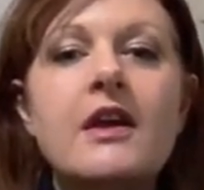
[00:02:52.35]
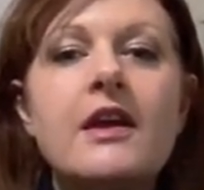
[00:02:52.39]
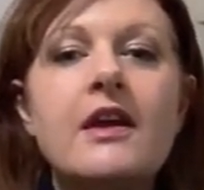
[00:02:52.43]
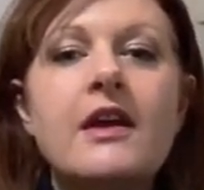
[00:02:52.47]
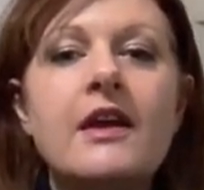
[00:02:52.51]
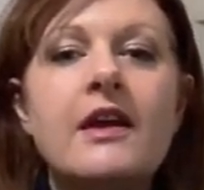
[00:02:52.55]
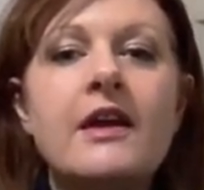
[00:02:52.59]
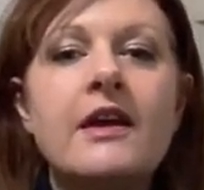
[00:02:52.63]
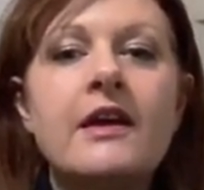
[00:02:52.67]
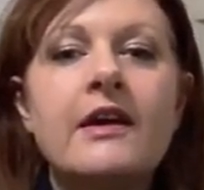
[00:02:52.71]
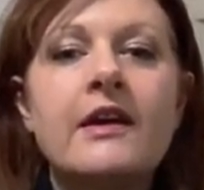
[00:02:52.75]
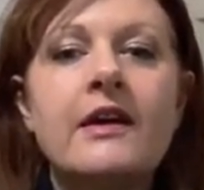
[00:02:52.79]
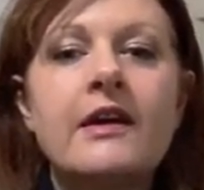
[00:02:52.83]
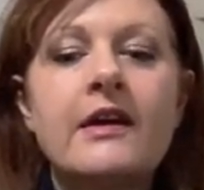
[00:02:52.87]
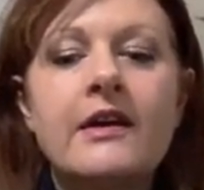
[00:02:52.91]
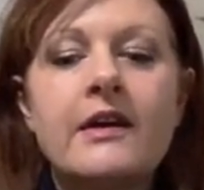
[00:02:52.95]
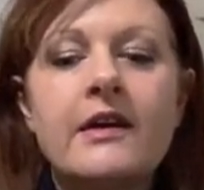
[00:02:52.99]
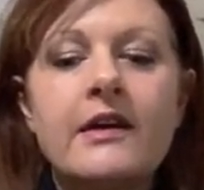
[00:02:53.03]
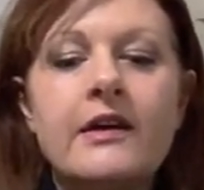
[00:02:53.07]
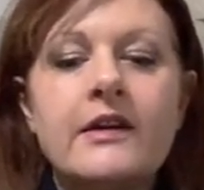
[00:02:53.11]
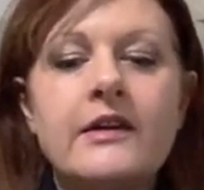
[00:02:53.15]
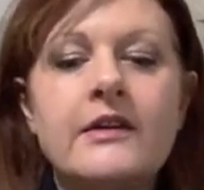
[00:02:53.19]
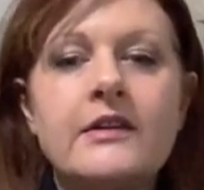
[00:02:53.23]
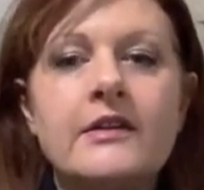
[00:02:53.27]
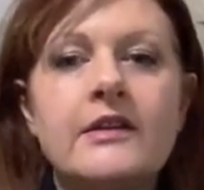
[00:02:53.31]

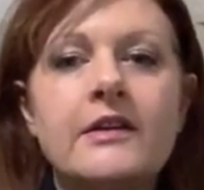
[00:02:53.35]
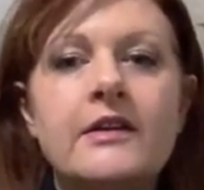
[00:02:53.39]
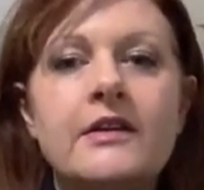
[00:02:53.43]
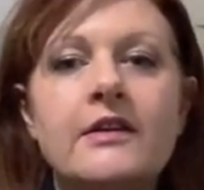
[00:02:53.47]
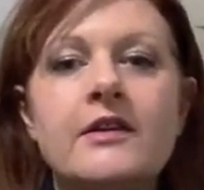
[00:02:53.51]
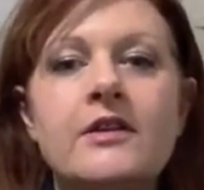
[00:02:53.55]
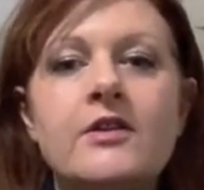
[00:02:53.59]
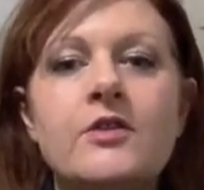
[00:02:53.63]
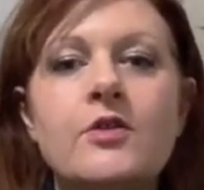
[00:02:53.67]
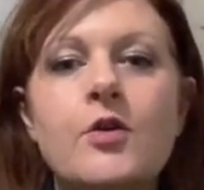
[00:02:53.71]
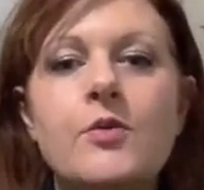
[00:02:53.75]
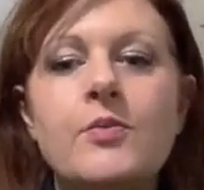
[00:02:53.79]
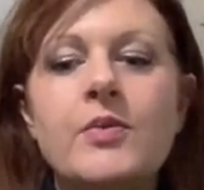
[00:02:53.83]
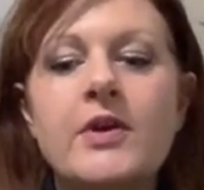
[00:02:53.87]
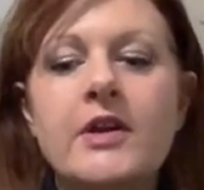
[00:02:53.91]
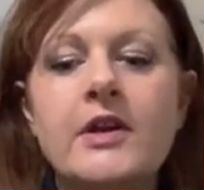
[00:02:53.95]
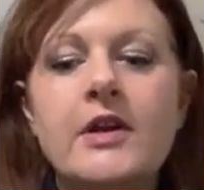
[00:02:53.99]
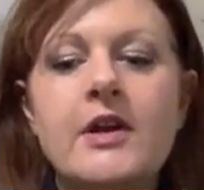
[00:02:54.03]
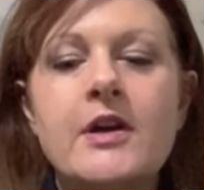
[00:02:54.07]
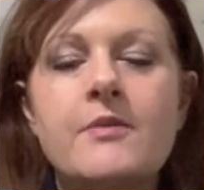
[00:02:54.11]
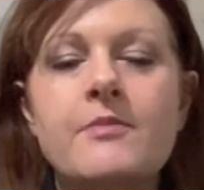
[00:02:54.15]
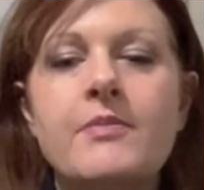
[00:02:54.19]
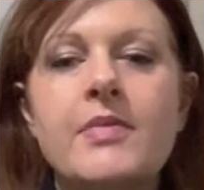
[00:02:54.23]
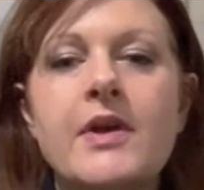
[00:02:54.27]
And you open it up,